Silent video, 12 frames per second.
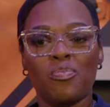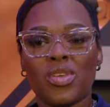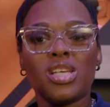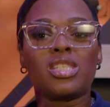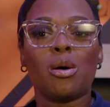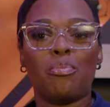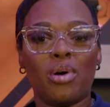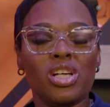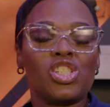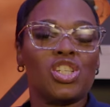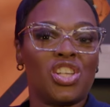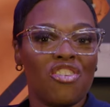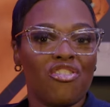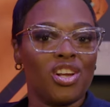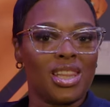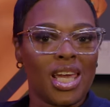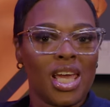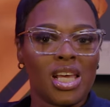It's a bunch of
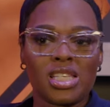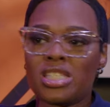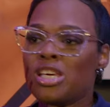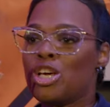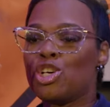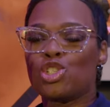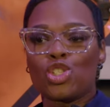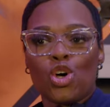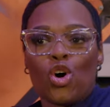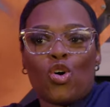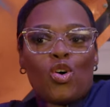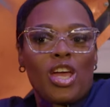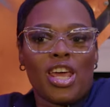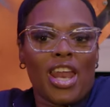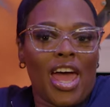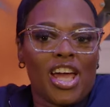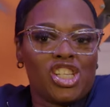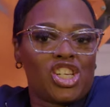different things. So it
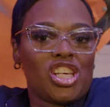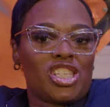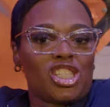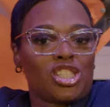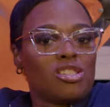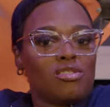ain't just